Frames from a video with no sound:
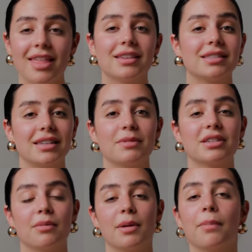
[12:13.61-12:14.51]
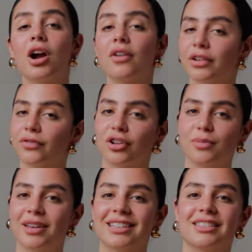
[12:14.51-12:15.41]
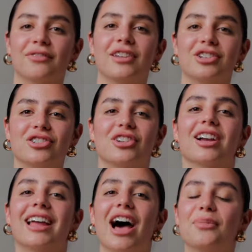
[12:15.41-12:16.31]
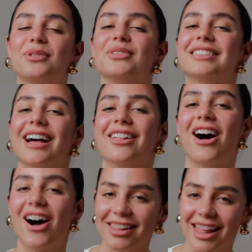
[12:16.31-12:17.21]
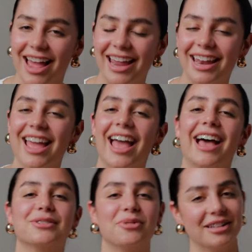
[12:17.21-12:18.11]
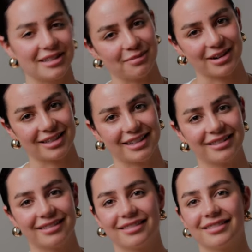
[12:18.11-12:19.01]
This theme is going to be perfect for you because the features are going to help you sell online as well as in person.